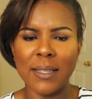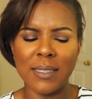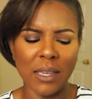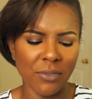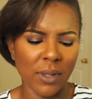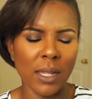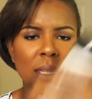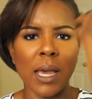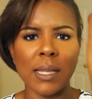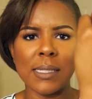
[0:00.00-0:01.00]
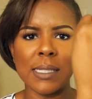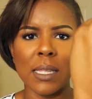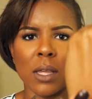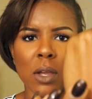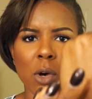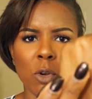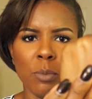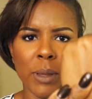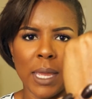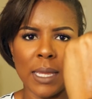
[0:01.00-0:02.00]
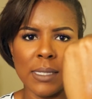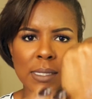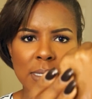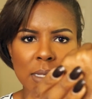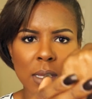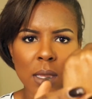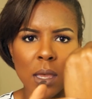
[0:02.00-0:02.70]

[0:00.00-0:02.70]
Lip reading: It's definitely not silicone based.